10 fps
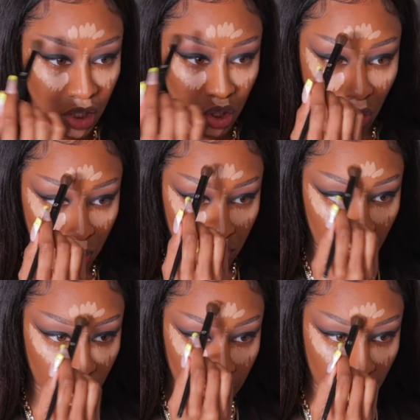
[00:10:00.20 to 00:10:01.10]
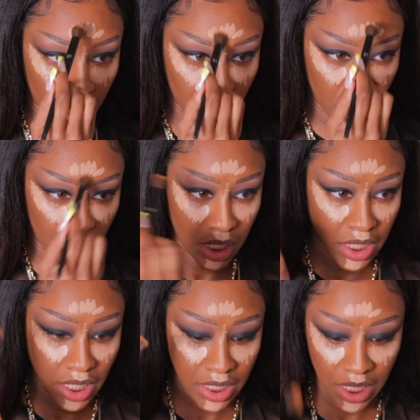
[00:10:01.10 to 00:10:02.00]
Don't be like me.
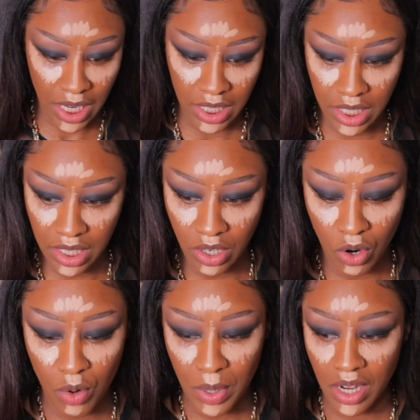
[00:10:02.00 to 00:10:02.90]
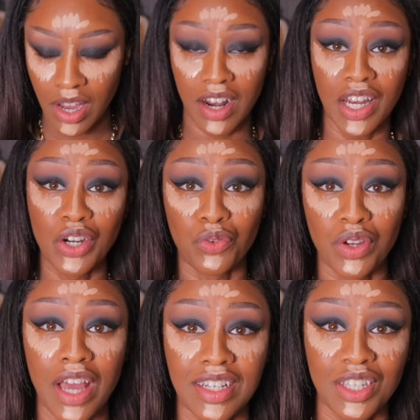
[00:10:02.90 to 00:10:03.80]
Yes, I did. Oh my god, I need to
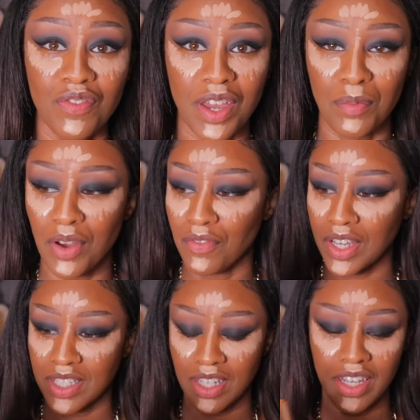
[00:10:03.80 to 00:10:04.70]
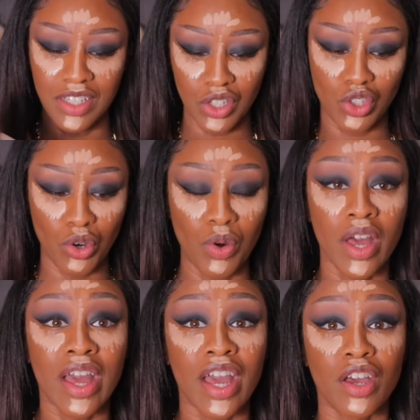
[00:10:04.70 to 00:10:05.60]
reactivate my face again. So
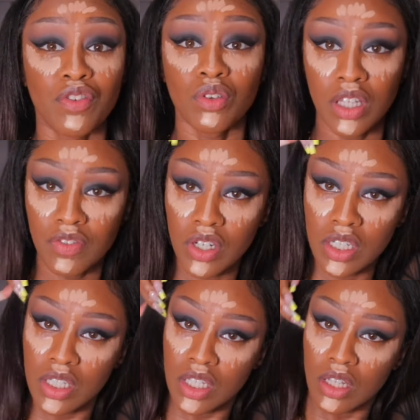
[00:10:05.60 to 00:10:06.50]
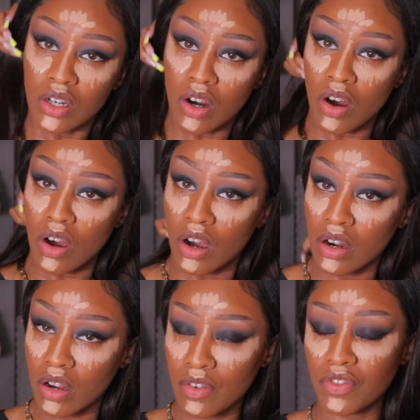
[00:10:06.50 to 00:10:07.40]
if you leave your concealer
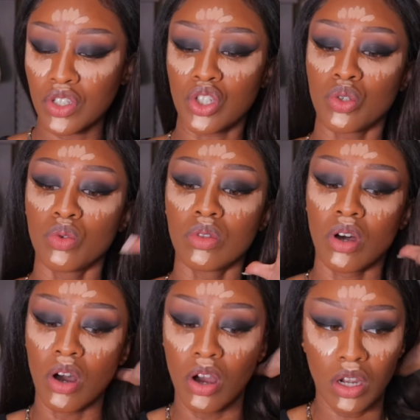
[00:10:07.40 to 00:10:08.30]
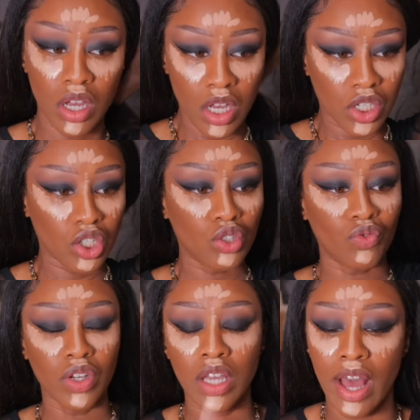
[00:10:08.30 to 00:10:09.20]
on for too long, just
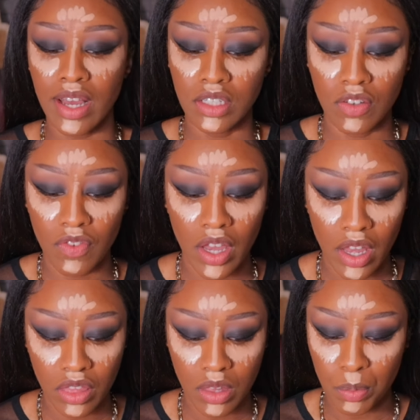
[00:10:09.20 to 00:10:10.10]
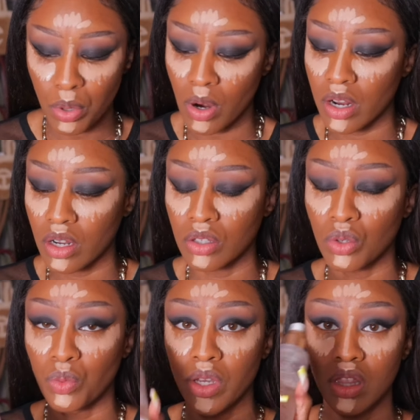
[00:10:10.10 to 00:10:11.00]
reactivate the product
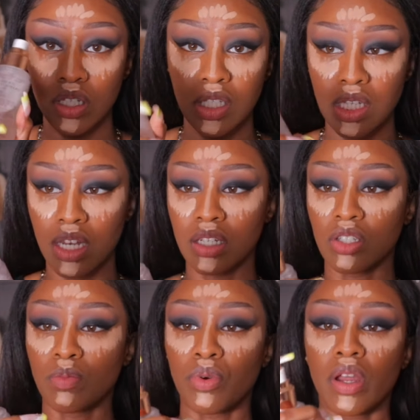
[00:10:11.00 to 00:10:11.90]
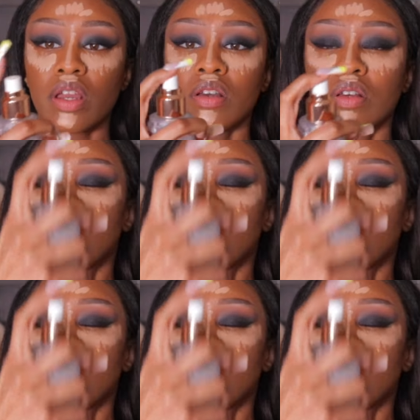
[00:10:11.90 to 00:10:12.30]
with setting spray.